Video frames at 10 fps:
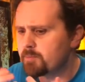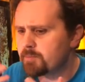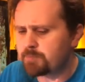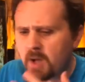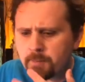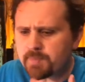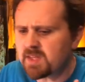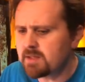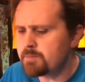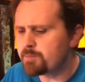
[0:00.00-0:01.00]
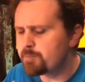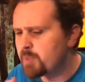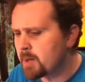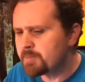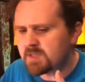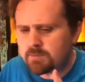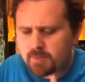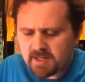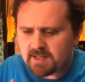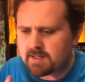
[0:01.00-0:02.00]
pumpkin pumpkin
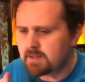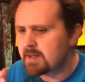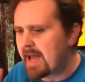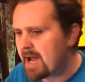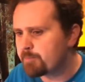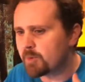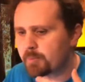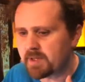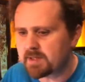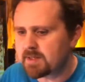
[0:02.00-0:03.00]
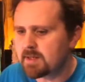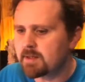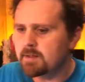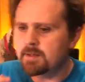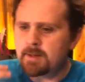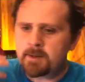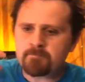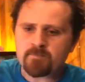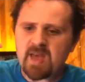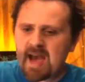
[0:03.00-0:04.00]
picking, apple picking,
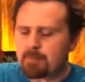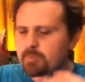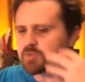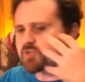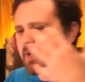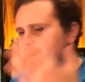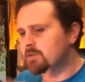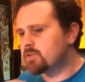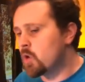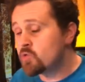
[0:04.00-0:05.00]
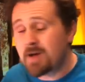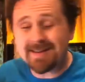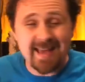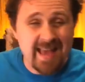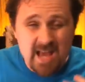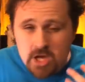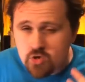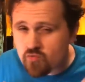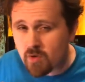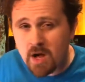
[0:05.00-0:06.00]
apple cider donut, hay
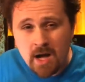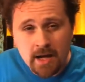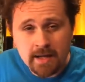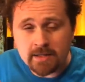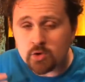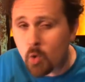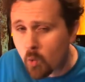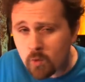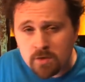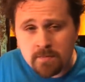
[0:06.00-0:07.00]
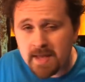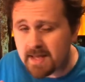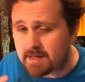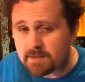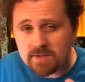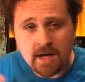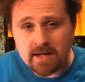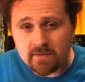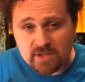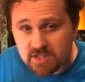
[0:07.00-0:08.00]
rye, corn maze kind
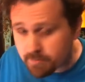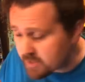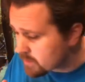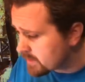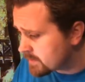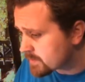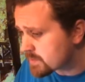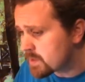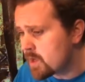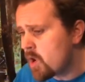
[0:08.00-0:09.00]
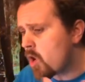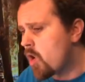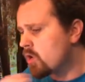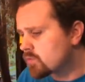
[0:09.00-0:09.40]
of experience, all